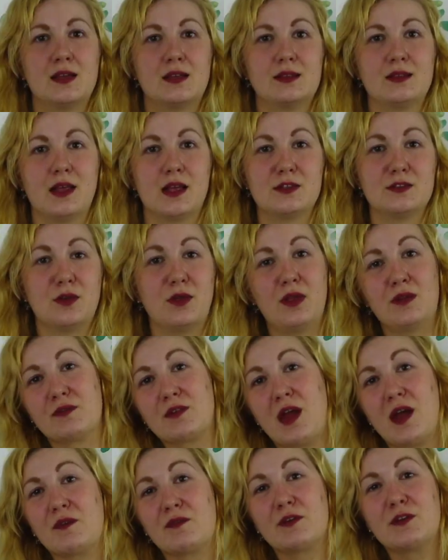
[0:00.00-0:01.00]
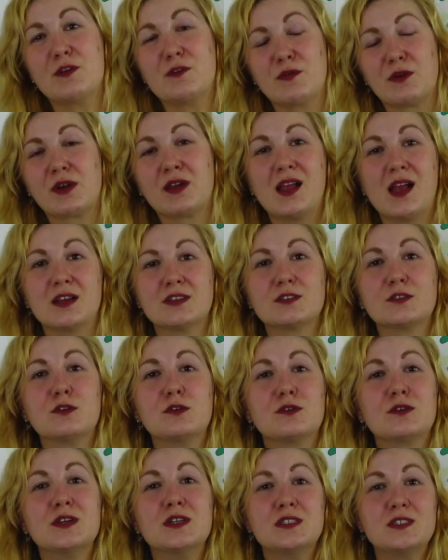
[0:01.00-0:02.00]
That's all I've got for you for
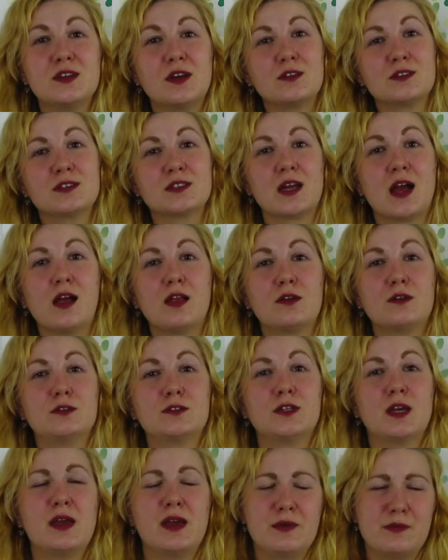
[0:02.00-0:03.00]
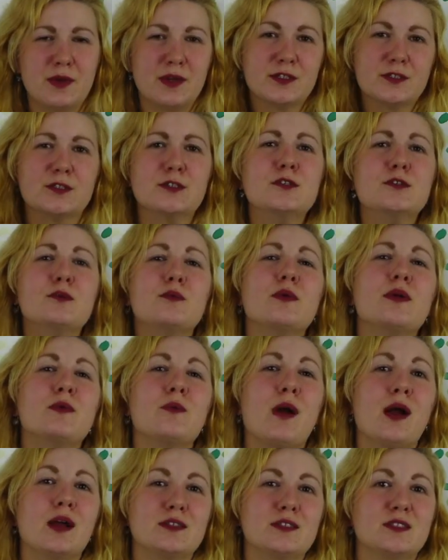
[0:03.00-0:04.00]
classical Greece, young scholars. Make sure you
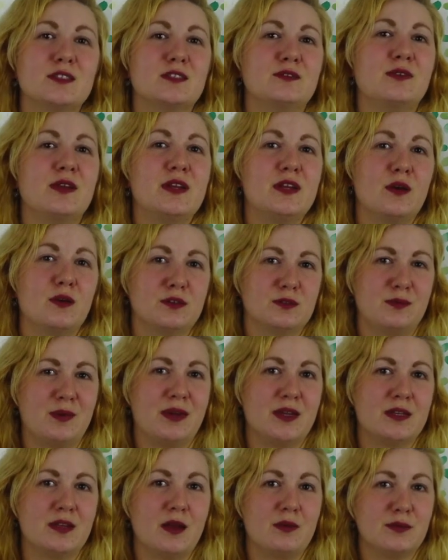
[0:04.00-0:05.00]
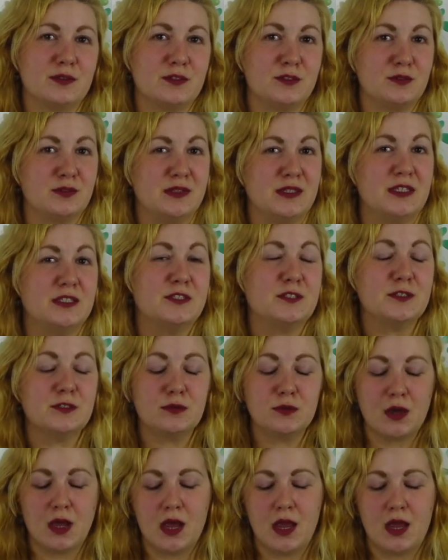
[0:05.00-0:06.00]
rewatch this video as many times as you need
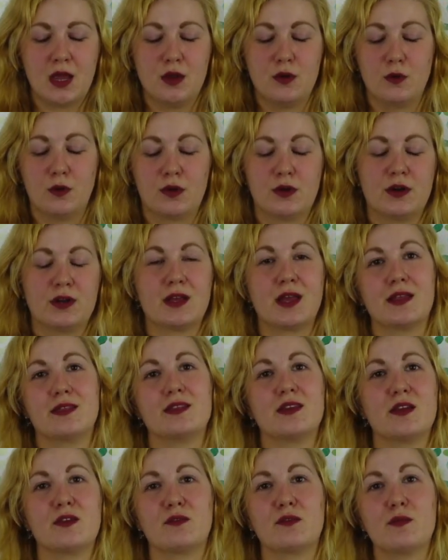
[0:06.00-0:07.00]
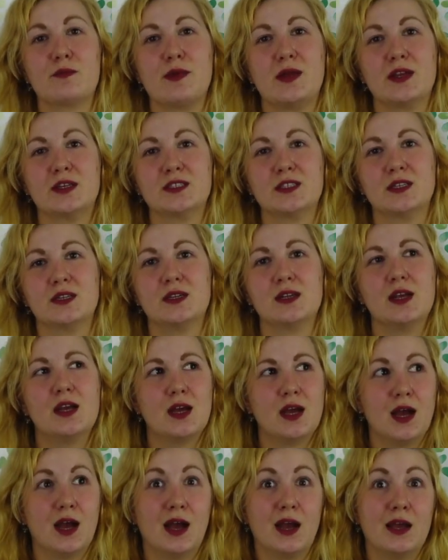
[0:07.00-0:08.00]
to in order to get the information
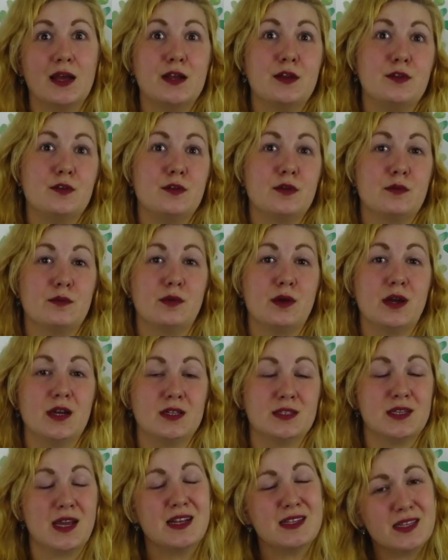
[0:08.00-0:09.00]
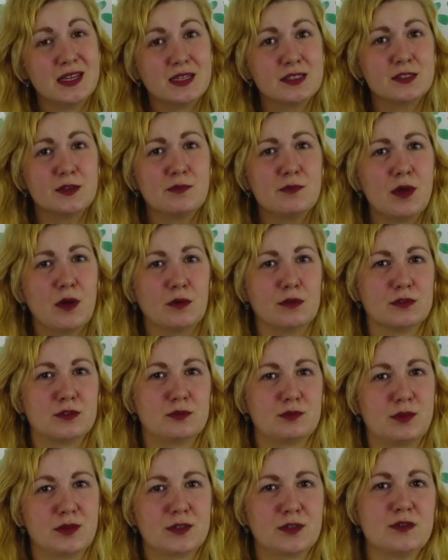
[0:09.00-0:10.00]
into your brains. And take some
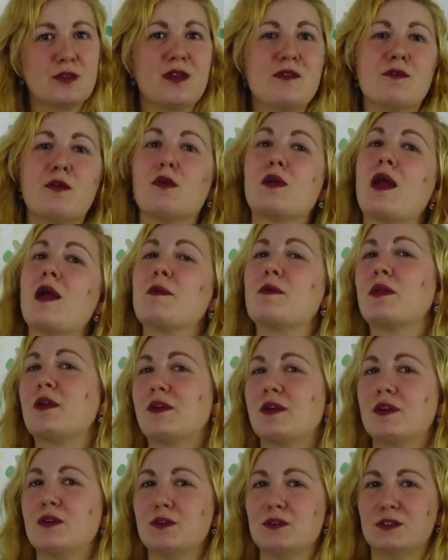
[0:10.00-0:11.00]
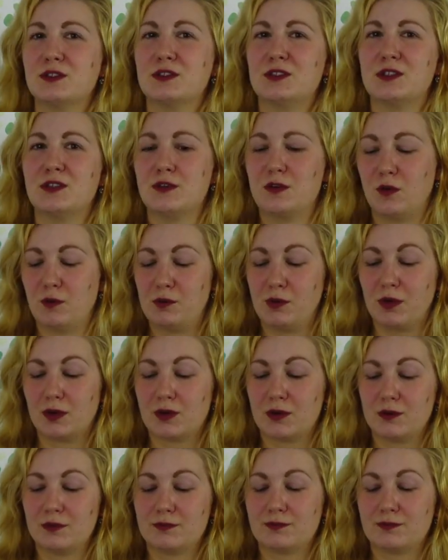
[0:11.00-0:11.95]
notes. Make sure that vocabulary goes into your notebook.